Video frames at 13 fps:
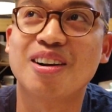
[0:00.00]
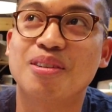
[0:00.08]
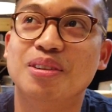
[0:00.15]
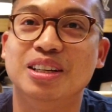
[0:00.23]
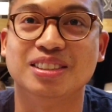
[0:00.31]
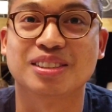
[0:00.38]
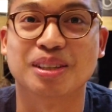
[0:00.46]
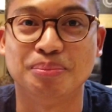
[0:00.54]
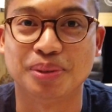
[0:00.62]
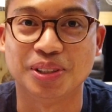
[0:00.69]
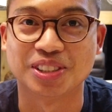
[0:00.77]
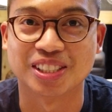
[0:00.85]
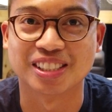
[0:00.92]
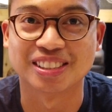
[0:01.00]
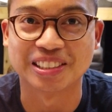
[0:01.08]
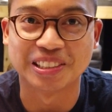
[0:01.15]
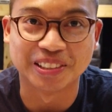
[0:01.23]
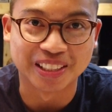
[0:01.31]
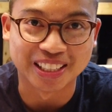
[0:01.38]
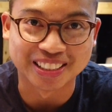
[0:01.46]
Well, it's kombucha,
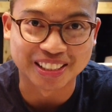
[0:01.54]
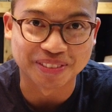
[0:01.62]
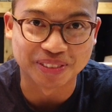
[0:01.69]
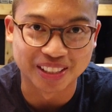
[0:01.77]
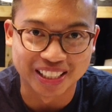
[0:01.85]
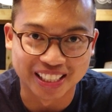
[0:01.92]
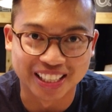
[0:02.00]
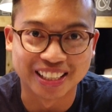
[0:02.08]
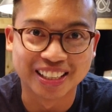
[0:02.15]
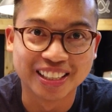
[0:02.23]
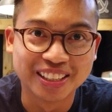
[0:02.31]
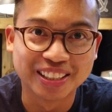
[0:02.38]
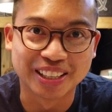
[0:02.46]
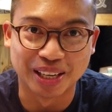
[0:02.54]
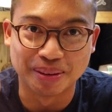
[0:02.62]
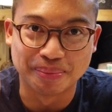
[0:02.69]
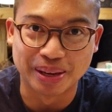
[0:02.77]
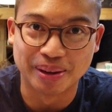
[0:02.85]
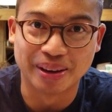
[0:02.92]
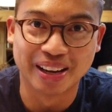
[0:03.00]
so like definitely gonna
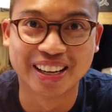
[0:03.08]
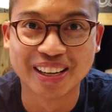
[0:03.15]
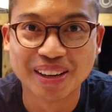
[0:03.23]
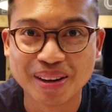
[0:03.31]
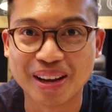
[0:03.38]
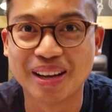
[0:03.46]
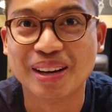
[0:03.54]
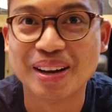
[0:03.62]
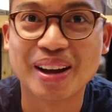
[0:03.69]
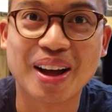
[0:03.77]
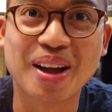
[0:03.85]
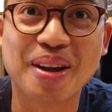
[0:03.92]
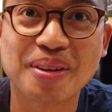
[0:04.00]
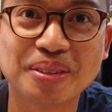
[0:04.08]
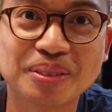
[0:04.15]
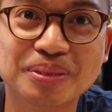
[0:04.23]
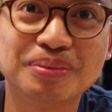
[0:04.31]
be. Well, definitely